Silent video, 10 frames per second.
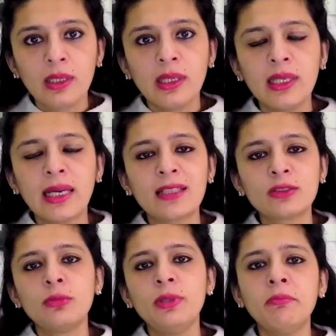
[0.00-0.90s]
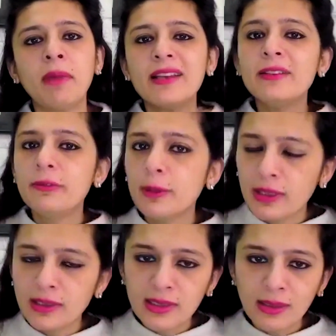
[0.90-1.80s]
It has to be mindful
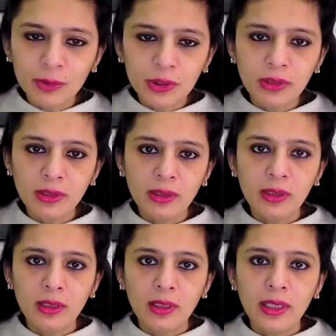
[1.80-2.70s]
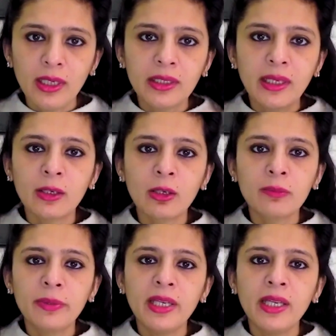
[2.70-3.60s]
consumption. It
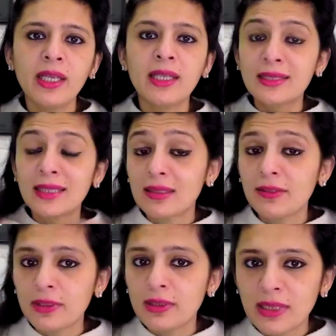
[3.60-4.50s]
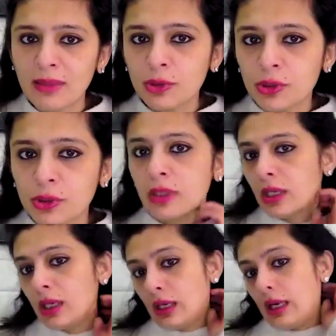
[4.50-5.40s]
cannot be excessive consumption.
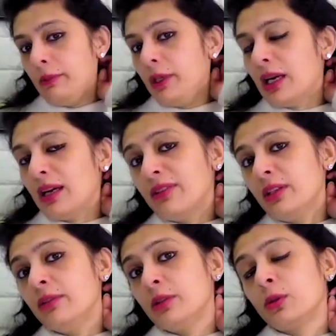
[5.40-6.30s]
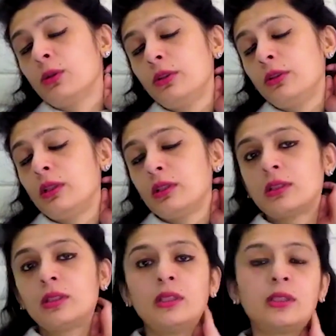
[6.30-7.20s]
I mean, I haven't even told you the
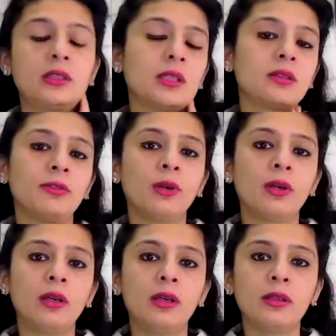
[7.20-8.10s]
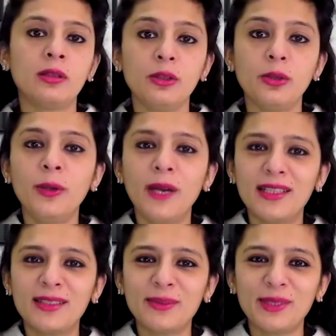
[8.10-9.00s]
statistics for the
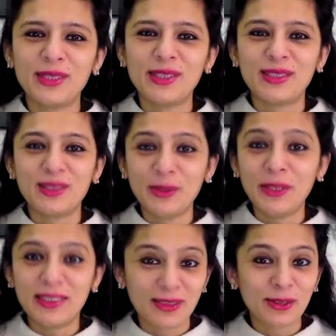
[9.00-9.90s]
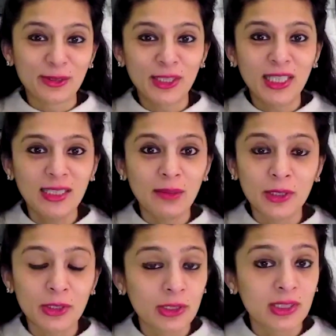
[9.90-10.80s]
US, which is US and Australia,
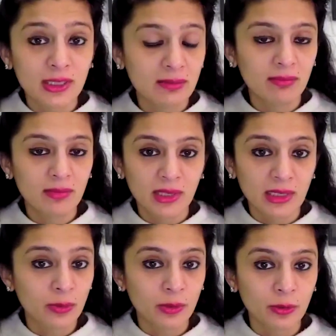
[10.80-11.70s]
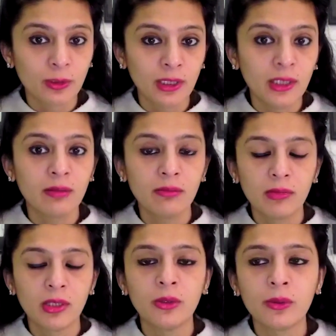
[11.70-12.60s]
which is, this was only
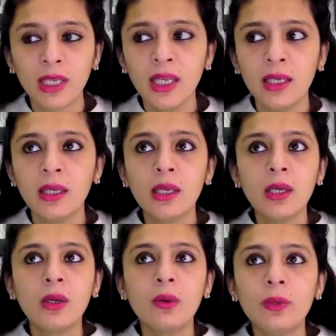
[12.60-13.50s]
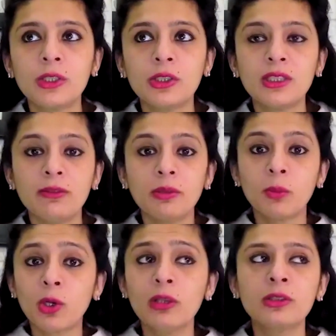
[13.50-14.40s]
the UK, which is even
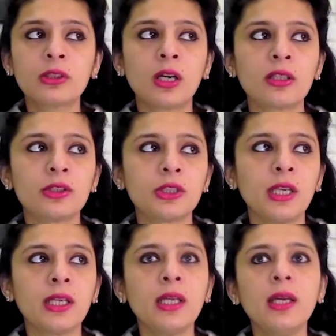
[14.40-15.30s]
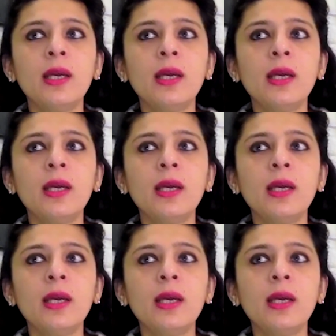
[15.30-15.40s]
more astonishing.